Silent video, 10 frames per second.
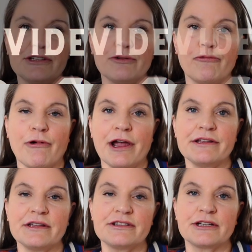you
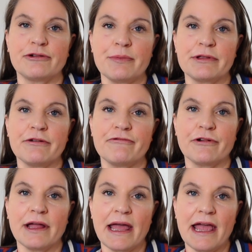write a script
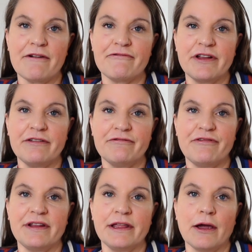for every
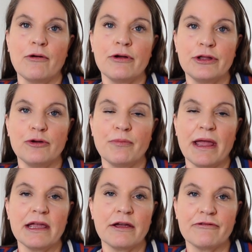video you
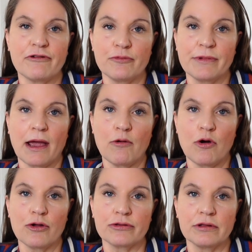make from now
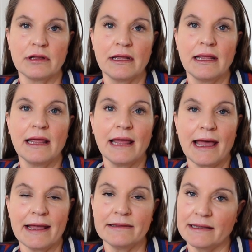on.
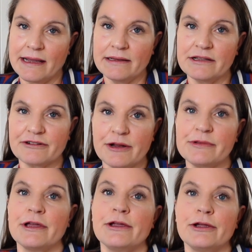And in that script
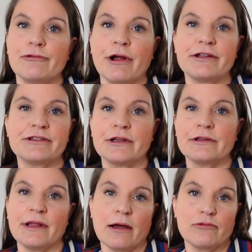you write
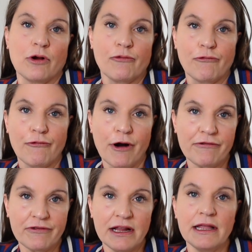down
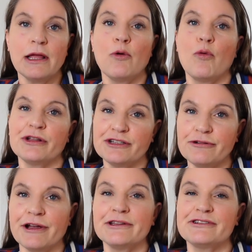roughly what you're
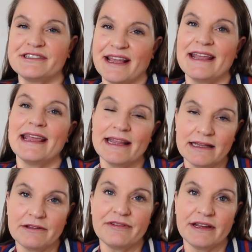going to say in
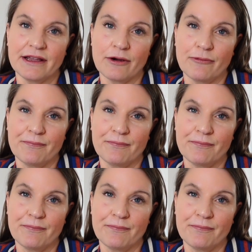that video.